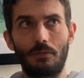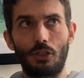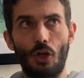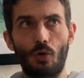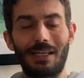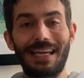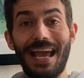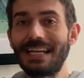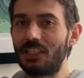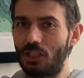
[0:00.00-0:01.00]
you know
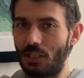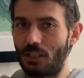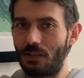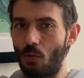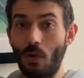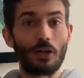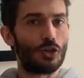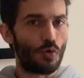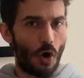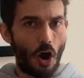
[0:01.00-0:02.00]
gauging where
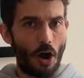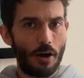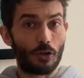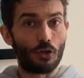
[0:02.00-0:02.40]
you are